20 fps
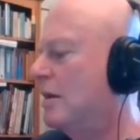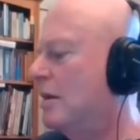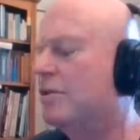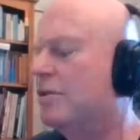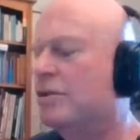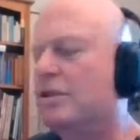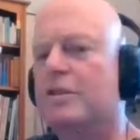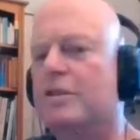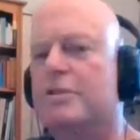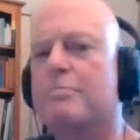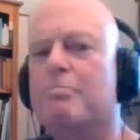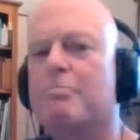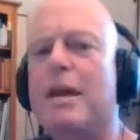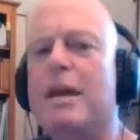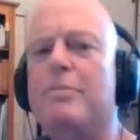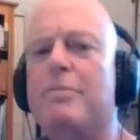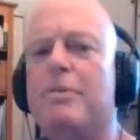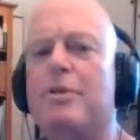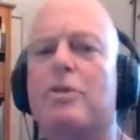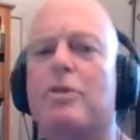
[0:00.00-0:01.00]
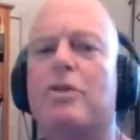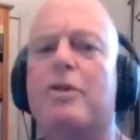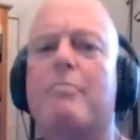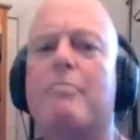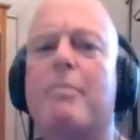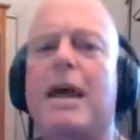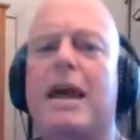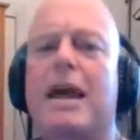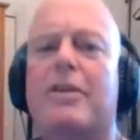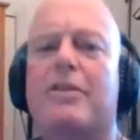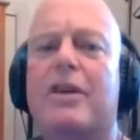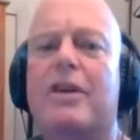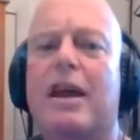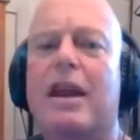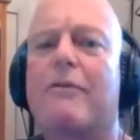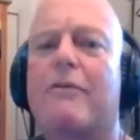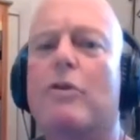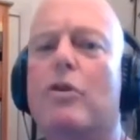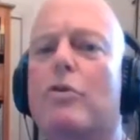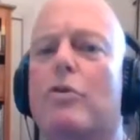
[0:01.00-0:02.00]
She says, maybe you're the man that
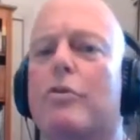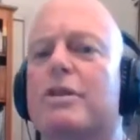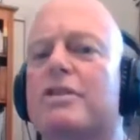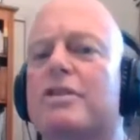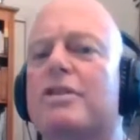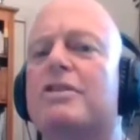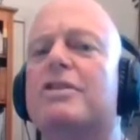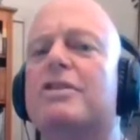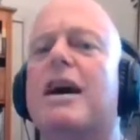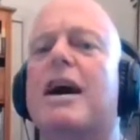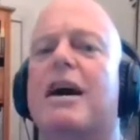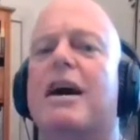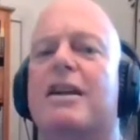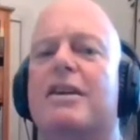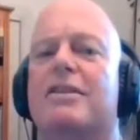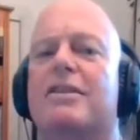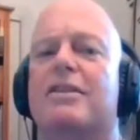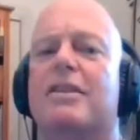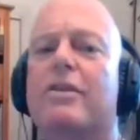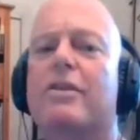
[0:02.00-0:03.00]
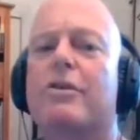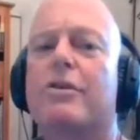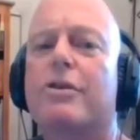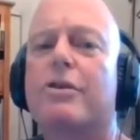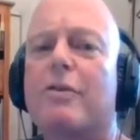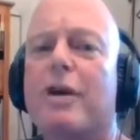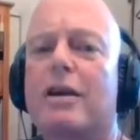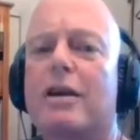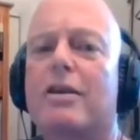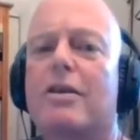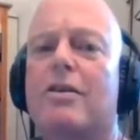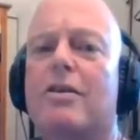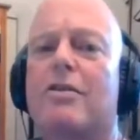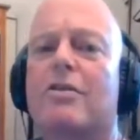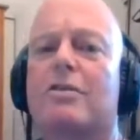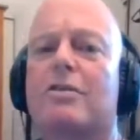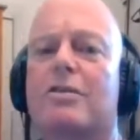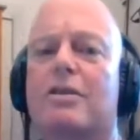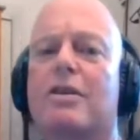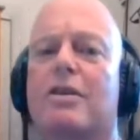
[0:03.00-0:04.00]
I've always desired. I said, hurry right
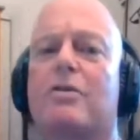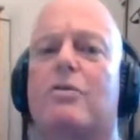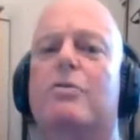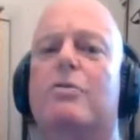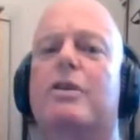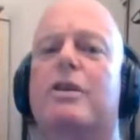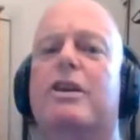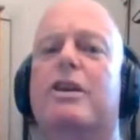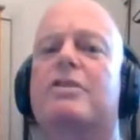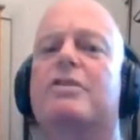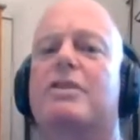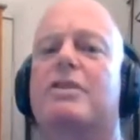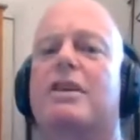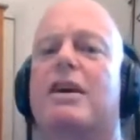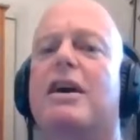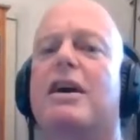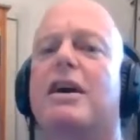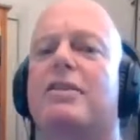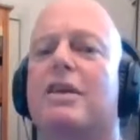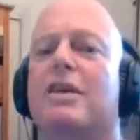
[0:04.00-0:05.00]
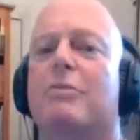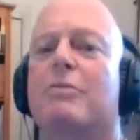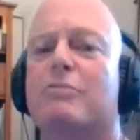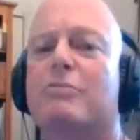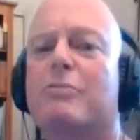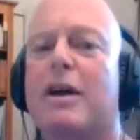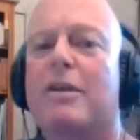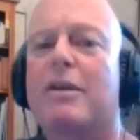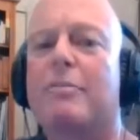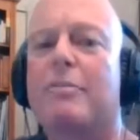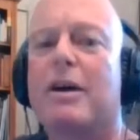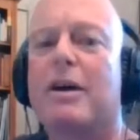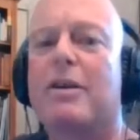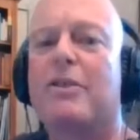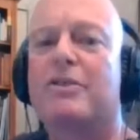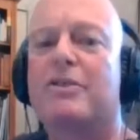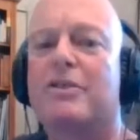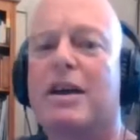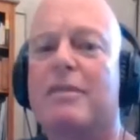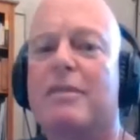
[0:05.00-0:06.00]
along, because I don't want to get tired. And that was round about
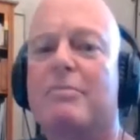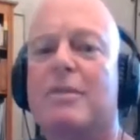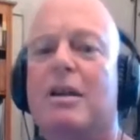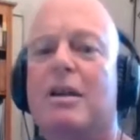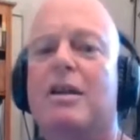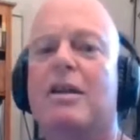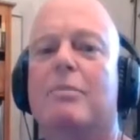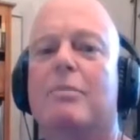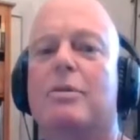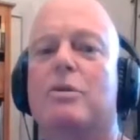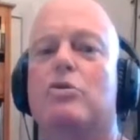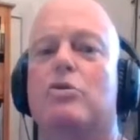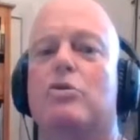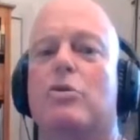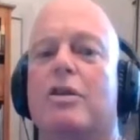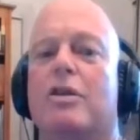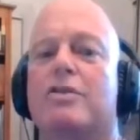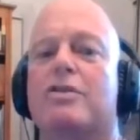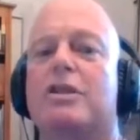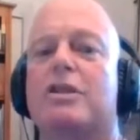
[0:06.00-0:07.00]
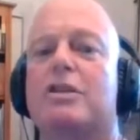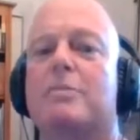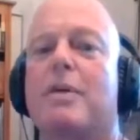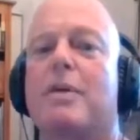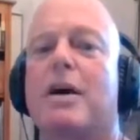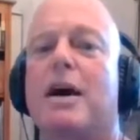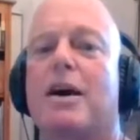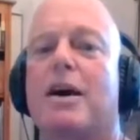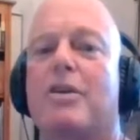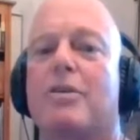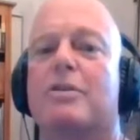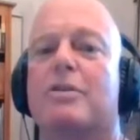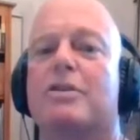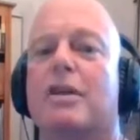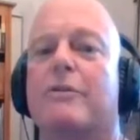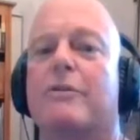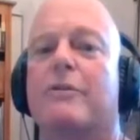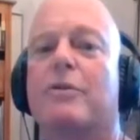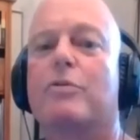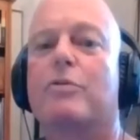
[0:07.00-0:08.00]
the time my $2 expired on the
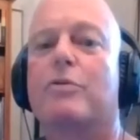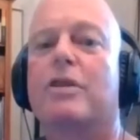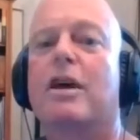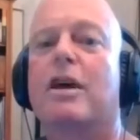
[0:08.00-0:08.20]
telephone